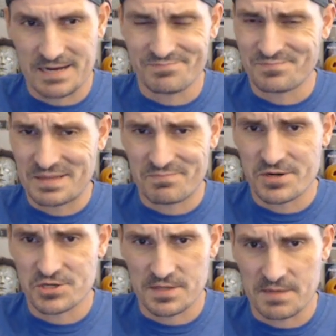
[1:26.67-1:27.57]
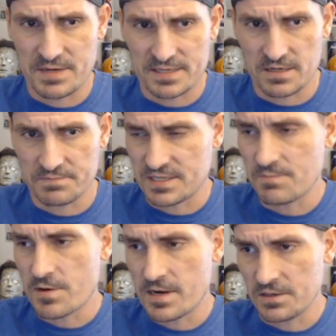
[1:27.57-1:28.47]
I'm pretty sure they picked it up
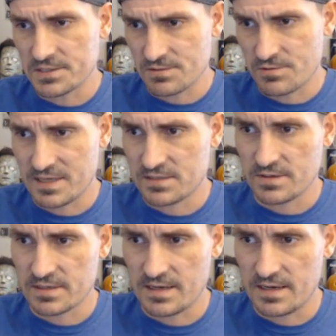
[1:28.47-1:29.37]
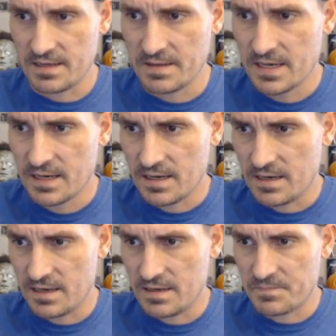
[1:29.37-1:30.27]
somewhere else, or they took
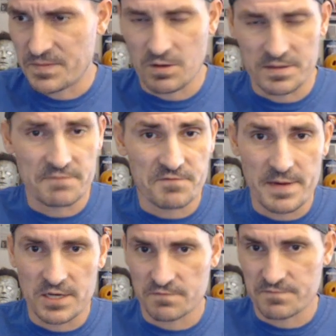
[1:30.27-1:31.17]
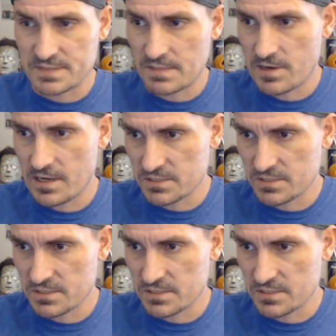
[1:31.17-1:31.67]
all the information from somewhere else.